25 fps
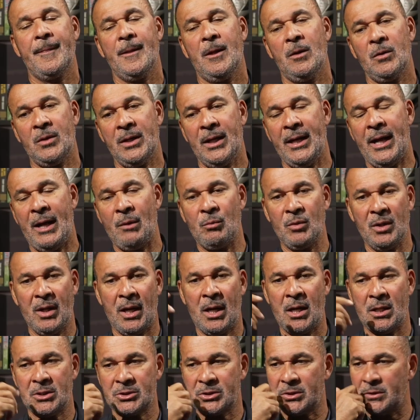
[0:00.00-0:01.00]
Okay, I
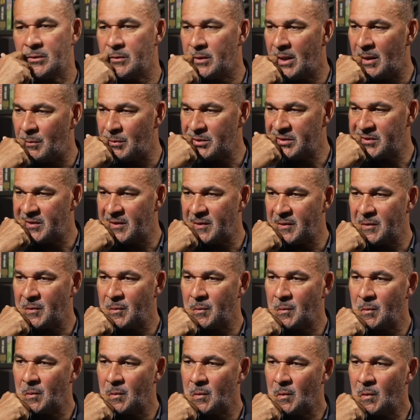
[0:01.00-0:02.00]
will tell you.
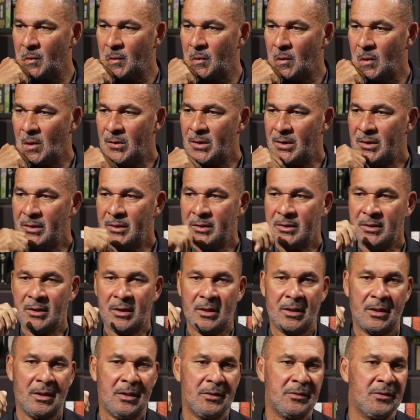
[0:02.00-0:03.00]

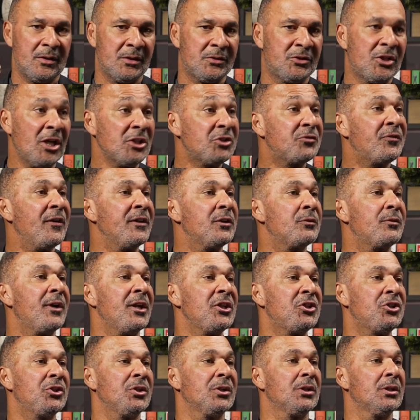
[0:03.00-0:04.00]
The Dutch
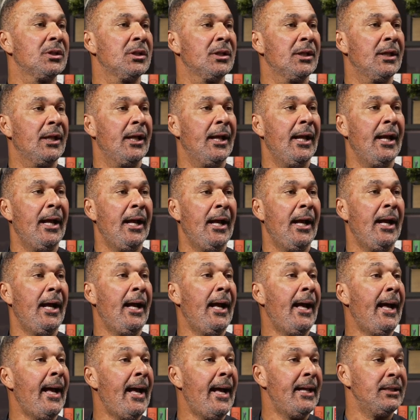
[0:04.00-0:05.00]
Federation
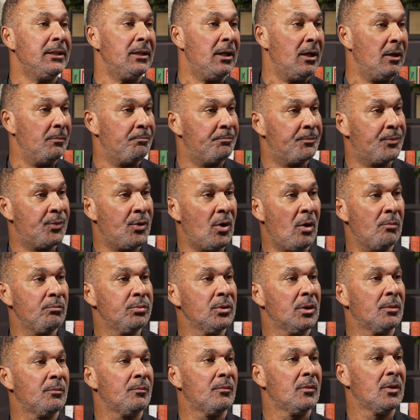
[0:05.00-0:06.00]
had a
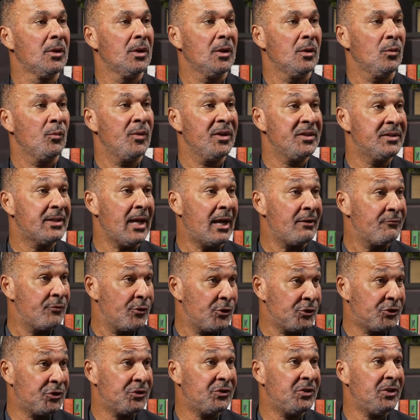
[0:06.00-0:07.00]
problem with
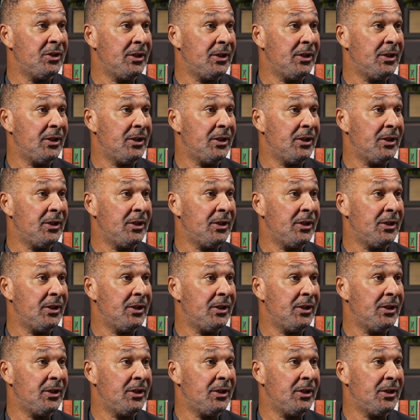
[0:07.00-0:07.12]
diversity